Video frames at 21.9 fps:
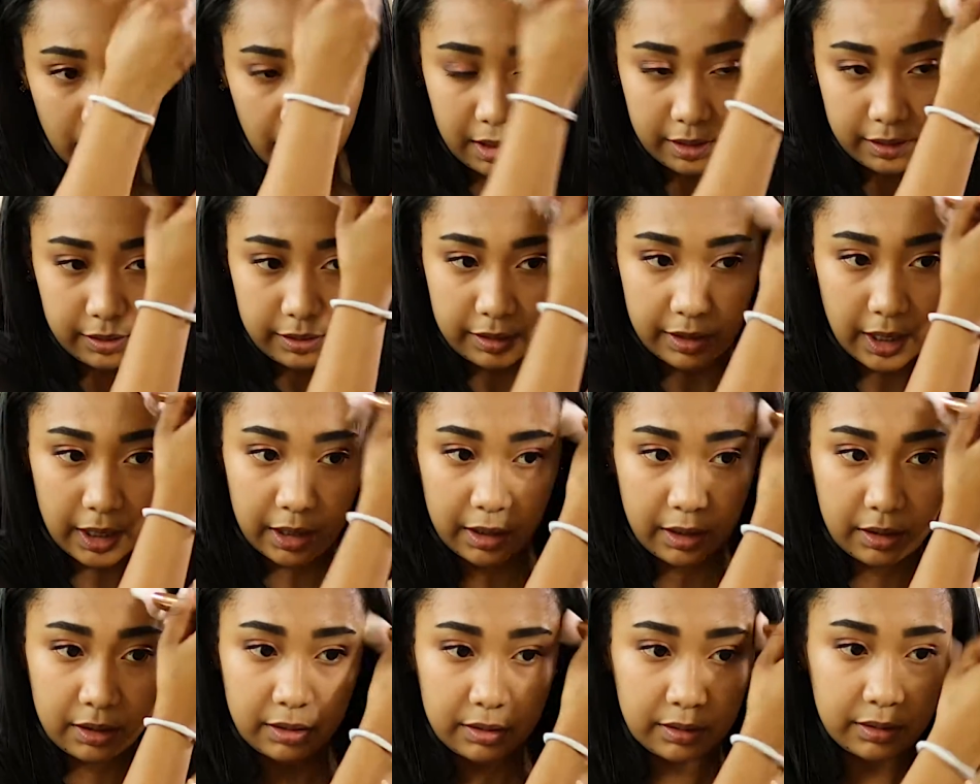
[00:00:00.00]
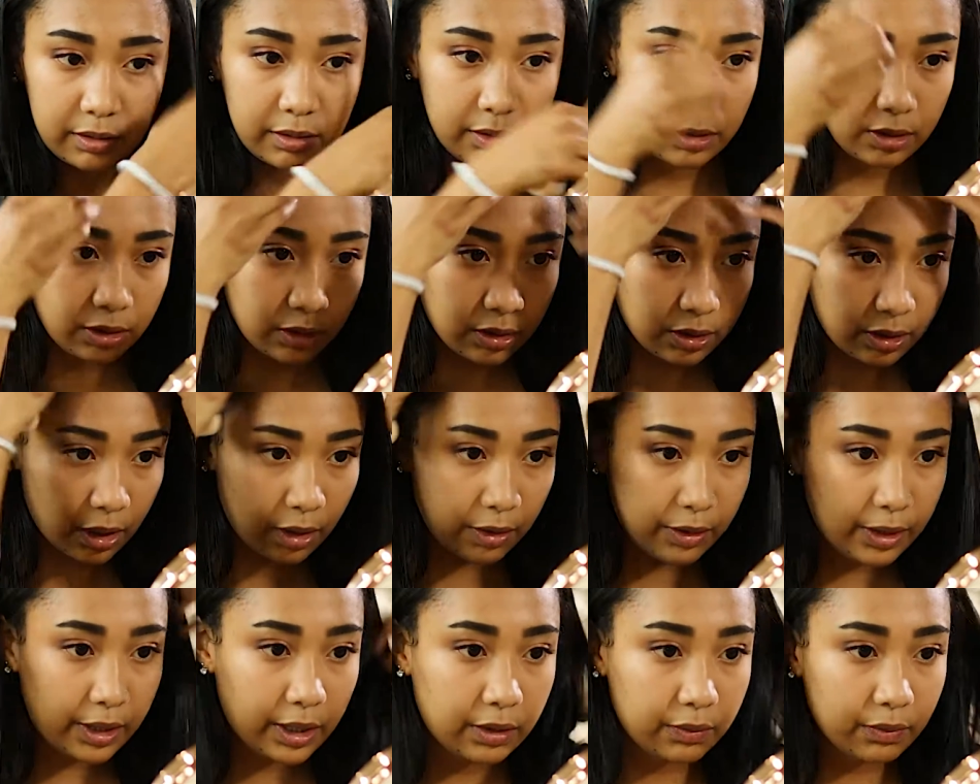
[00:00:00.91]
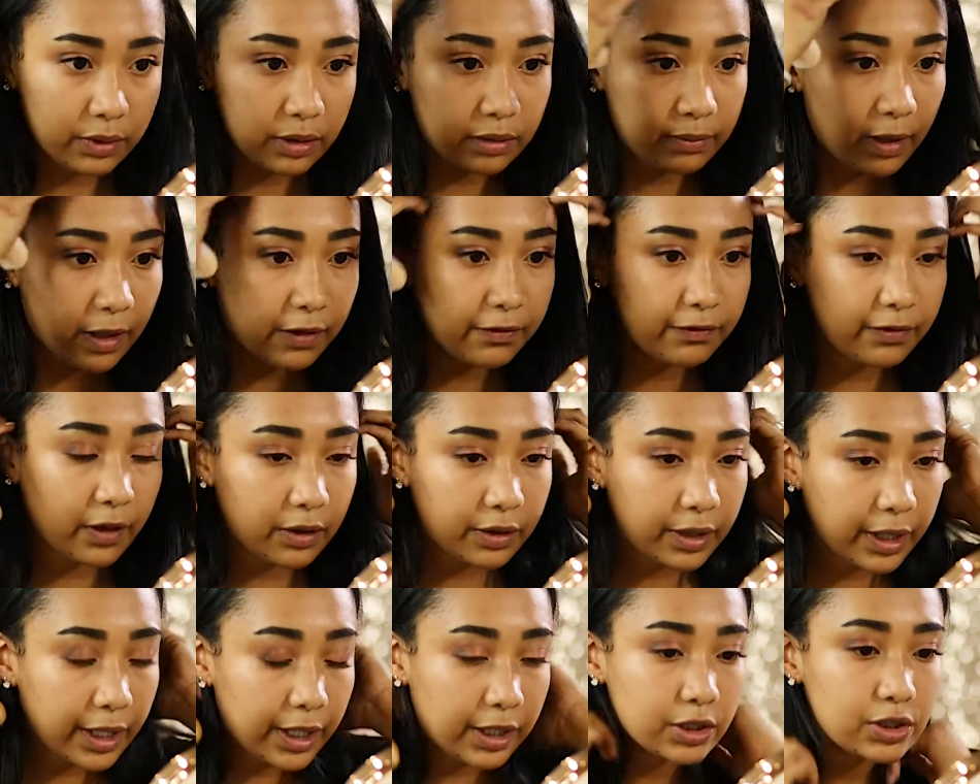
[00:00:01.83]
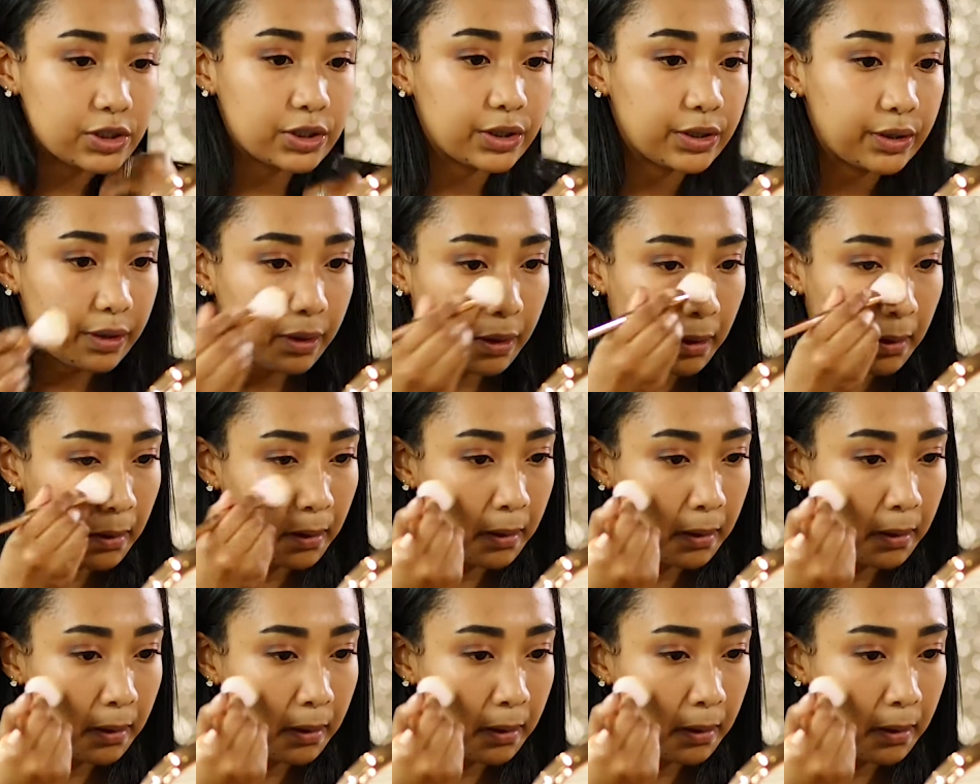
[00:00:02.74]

I'll then go in with my foundation.